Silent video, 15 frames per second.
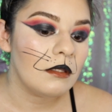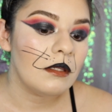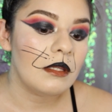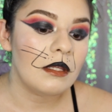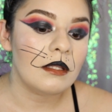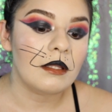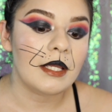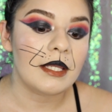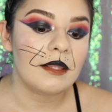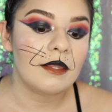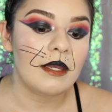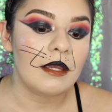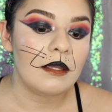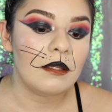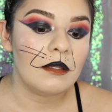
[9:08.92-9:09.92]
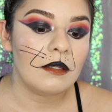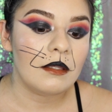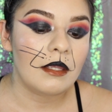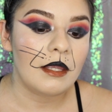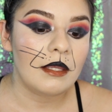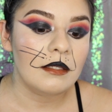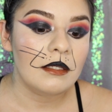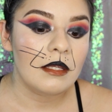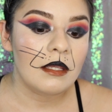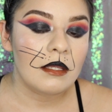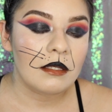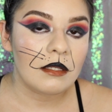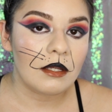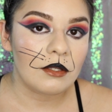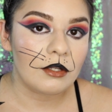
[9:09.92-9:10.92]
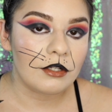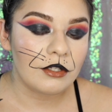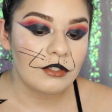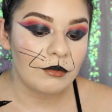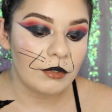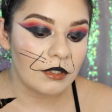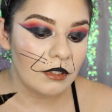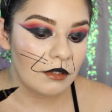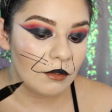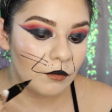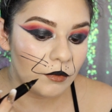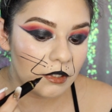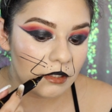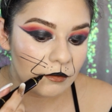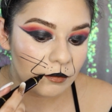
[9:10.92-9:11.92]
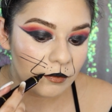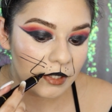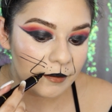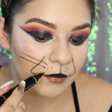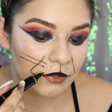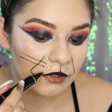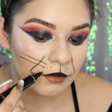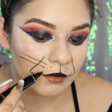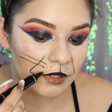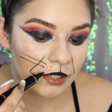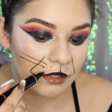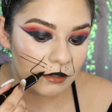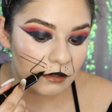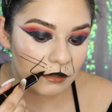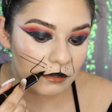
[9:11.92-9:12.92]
And like that, okay? Now you're going to do another one right below that.